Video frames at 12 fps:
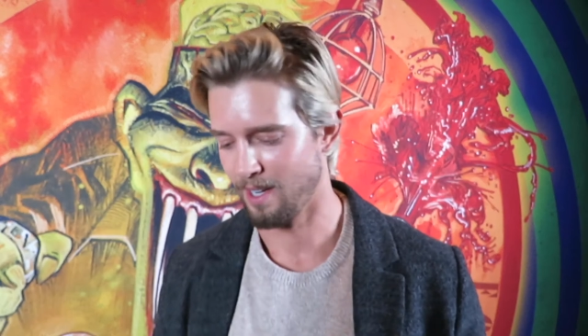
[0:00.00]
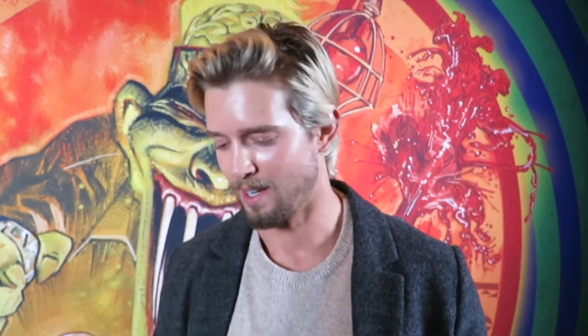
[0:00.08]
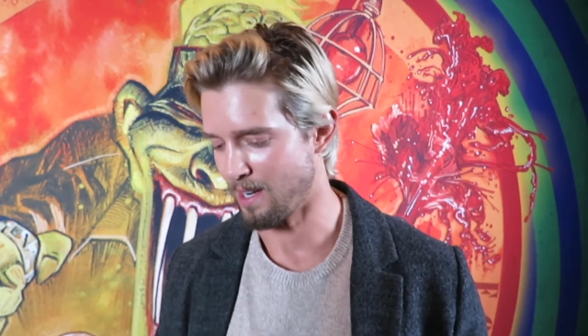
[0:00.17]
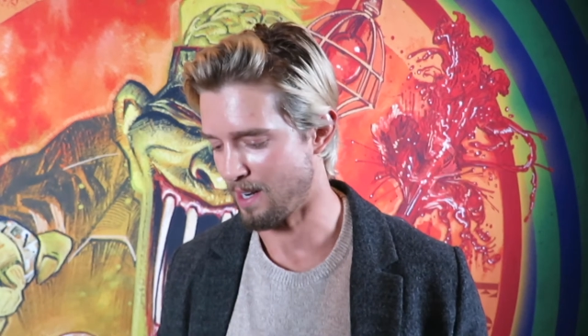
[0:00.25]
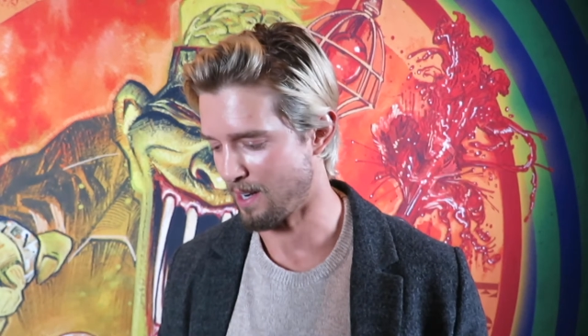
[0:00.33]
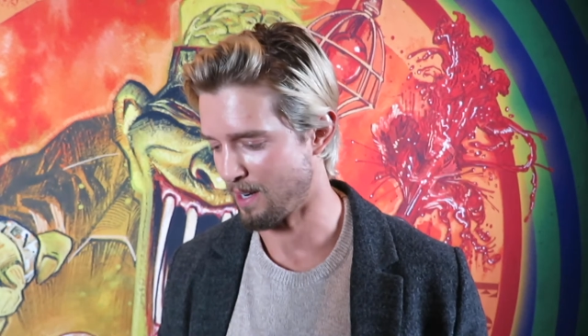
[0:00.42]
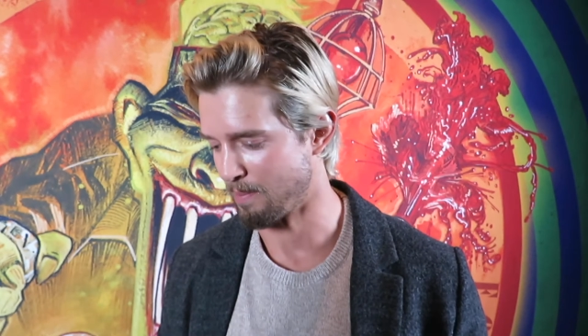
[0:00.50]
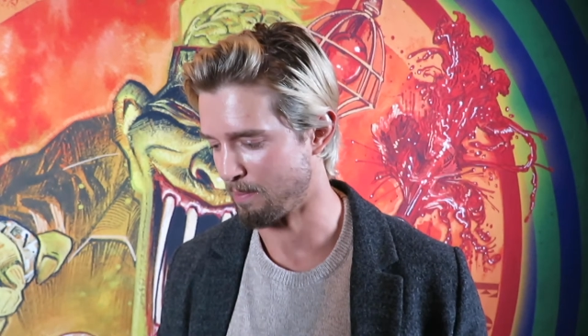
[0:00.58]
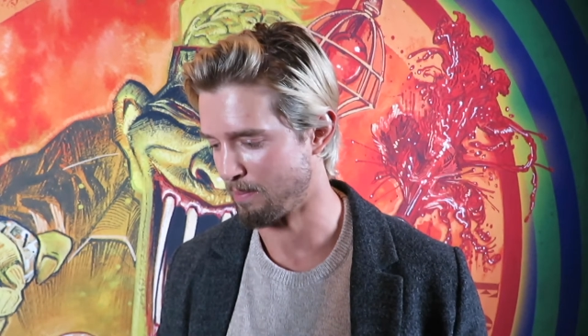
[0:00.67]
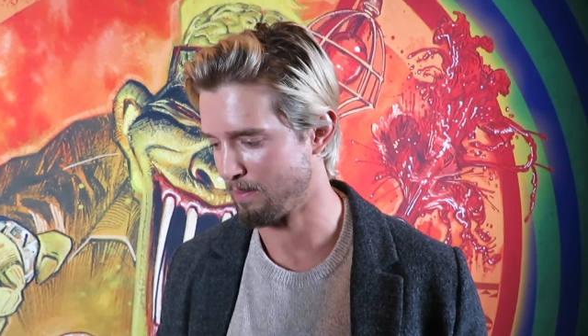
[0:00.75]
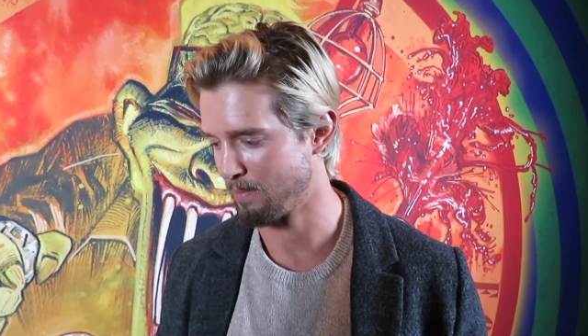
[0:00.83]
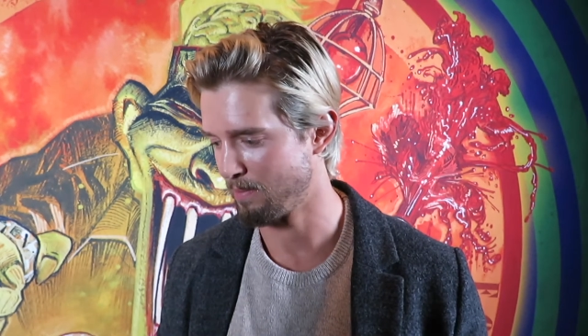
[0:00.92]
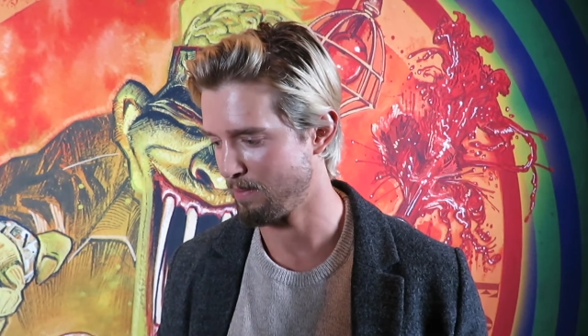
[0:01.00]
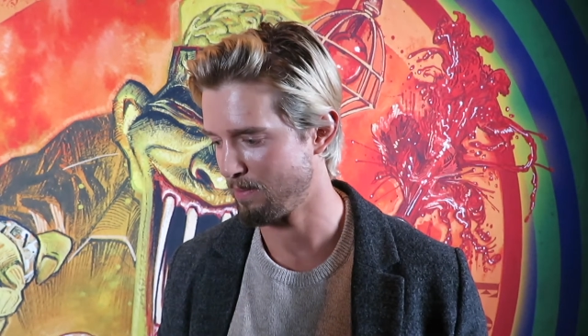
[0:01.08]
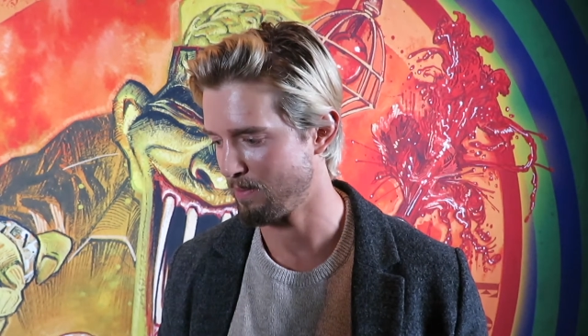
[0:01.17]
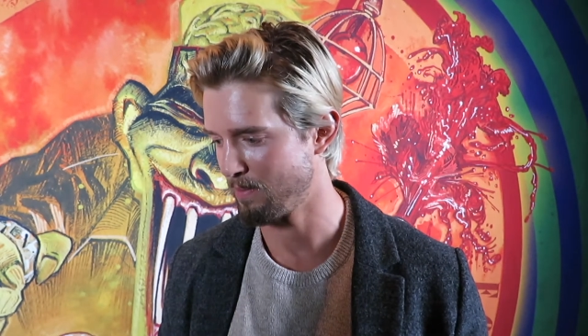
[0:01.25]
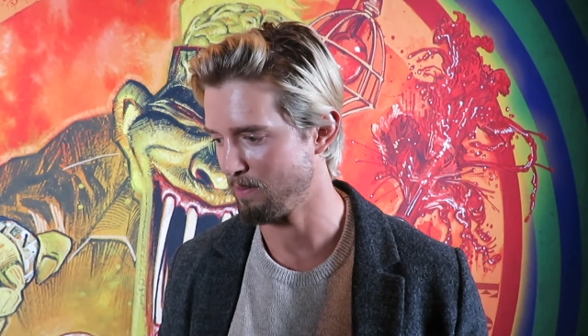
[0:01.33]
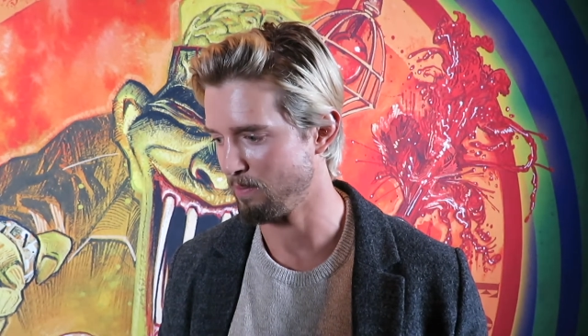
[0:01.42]
um,
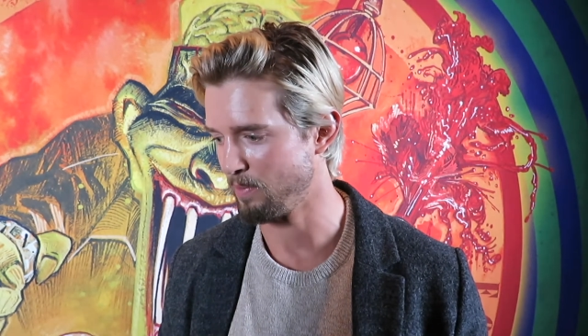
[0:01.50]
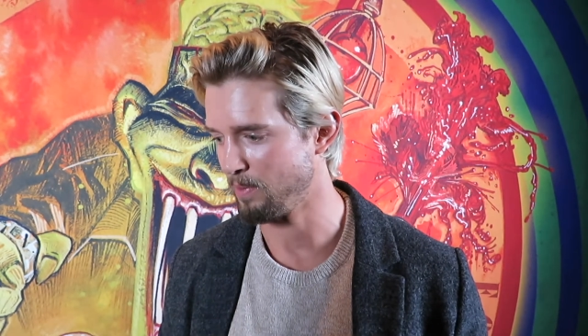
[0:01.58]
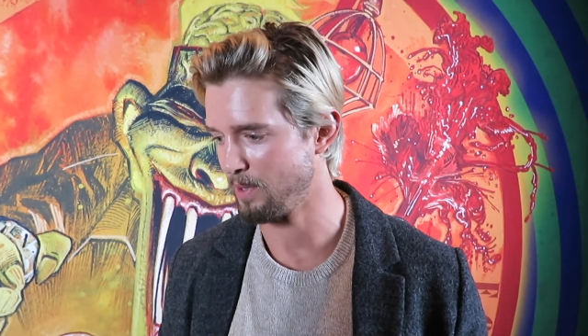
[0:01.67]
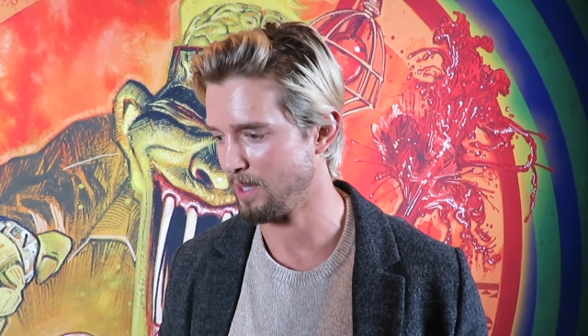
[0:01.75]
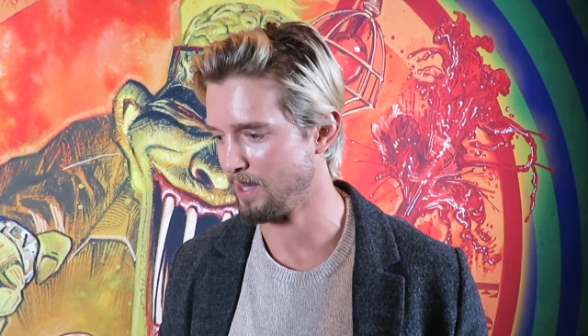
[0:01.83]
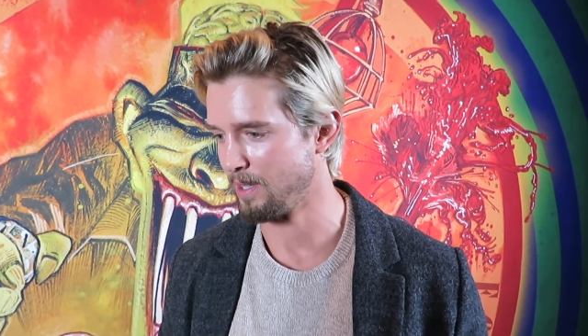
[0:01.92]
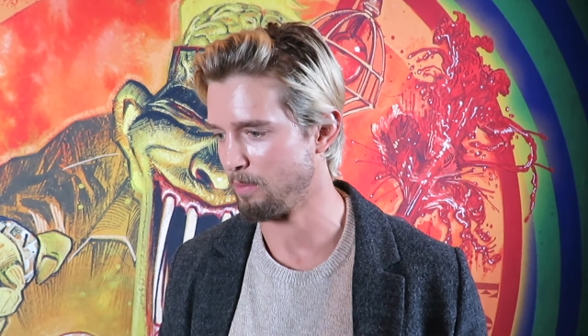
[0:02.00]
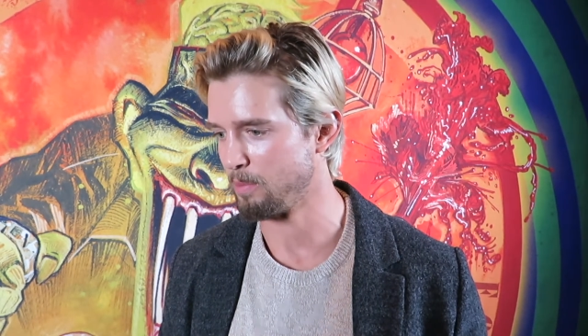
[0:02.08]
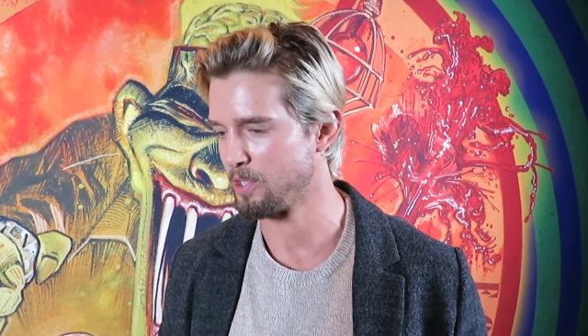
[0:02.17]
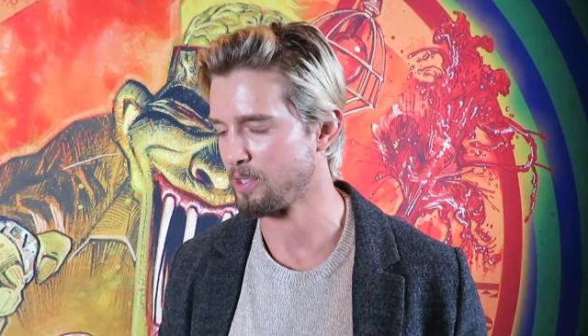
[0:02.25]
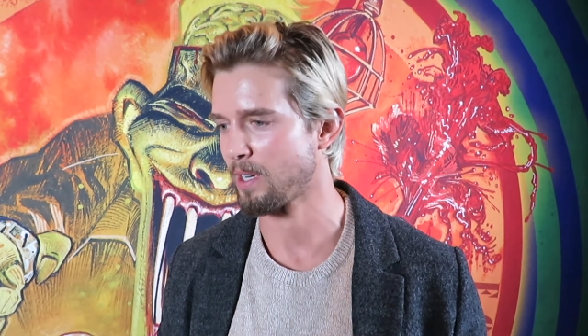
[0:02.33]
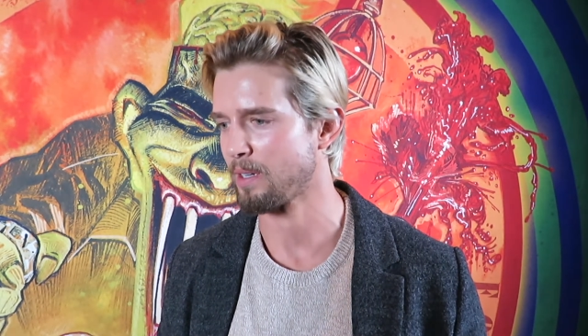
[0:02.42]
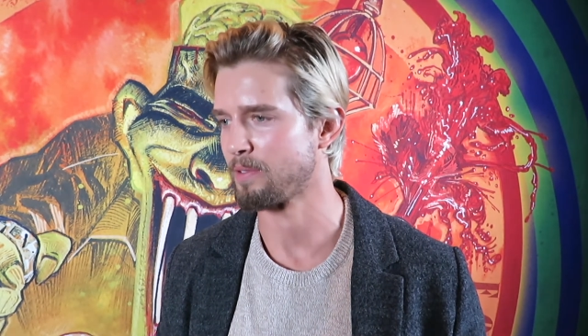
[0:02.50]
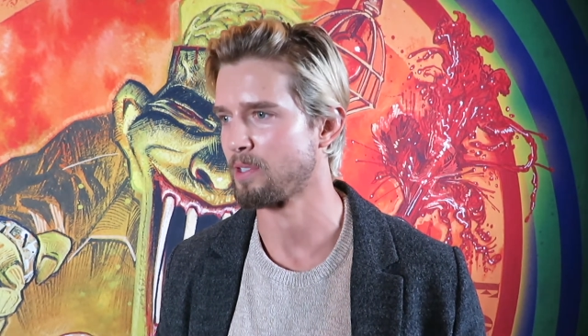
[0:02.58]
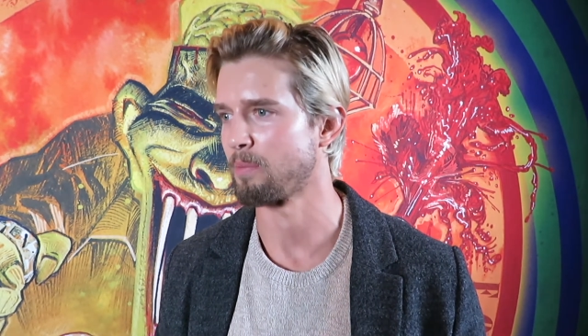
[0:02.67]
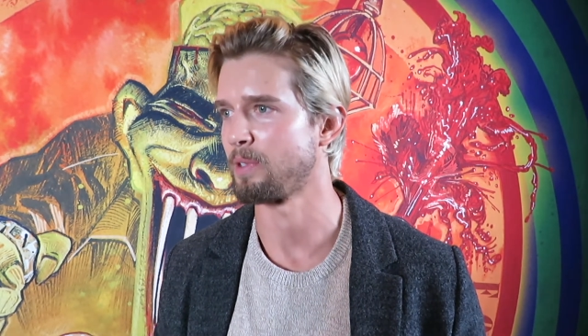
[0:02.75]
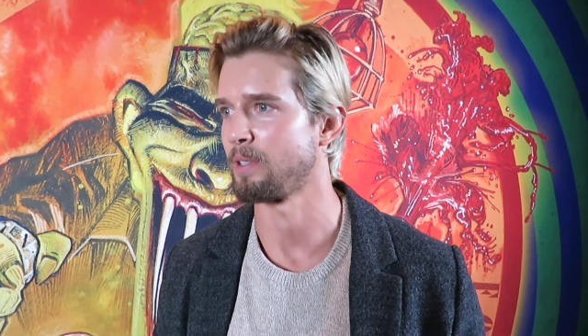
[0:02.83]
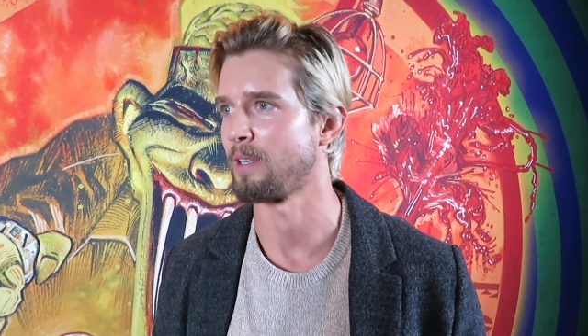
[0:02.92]
it was just kind of
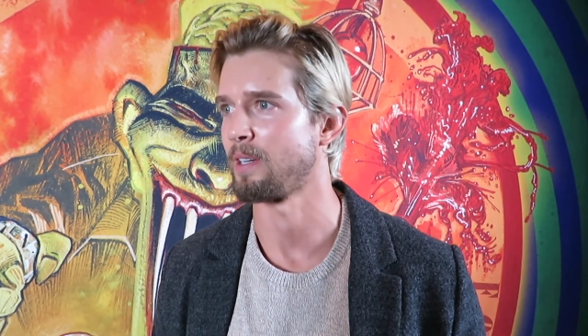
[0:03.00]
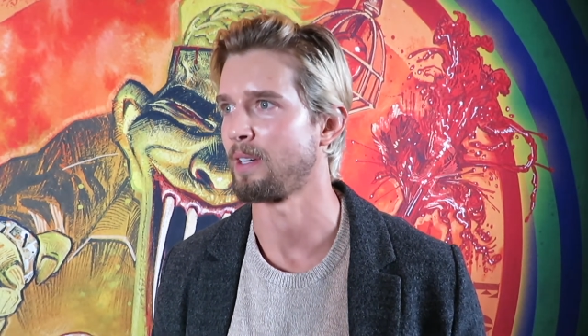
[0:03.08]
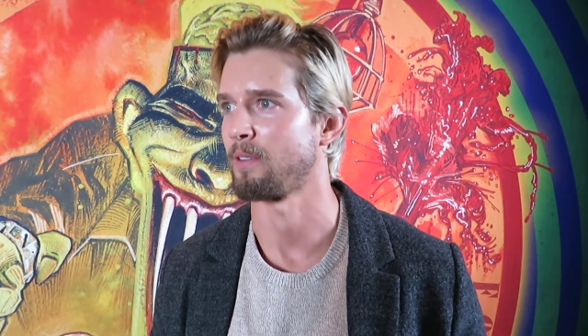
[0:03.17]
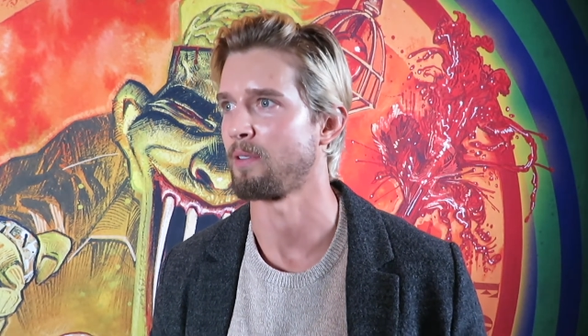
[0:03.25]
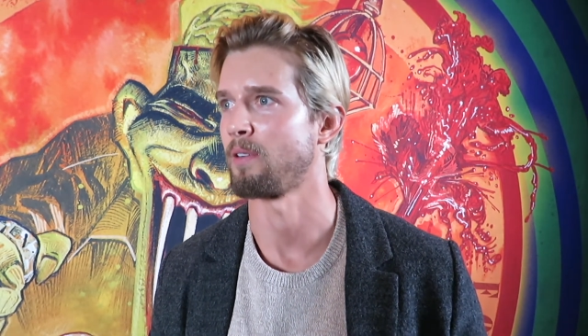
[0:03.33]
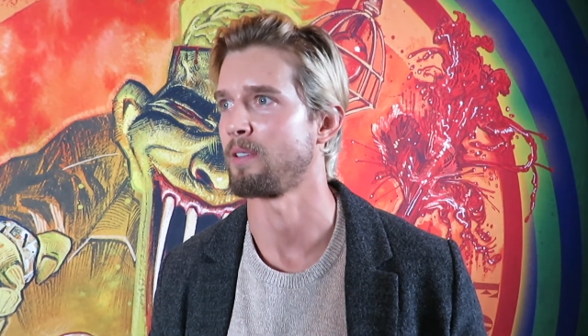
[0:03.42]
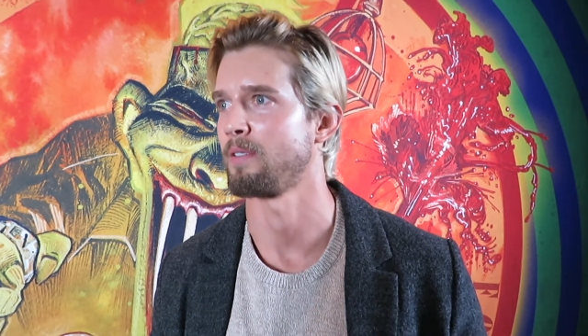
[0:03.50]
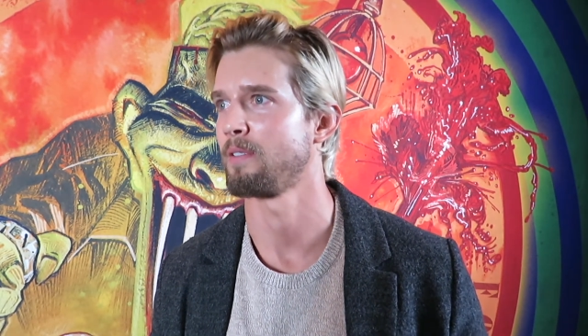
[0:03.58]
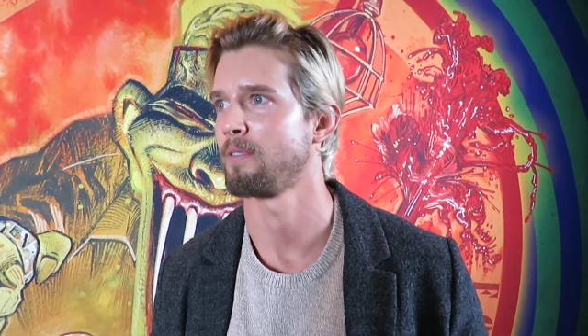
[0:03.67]
something that I thought,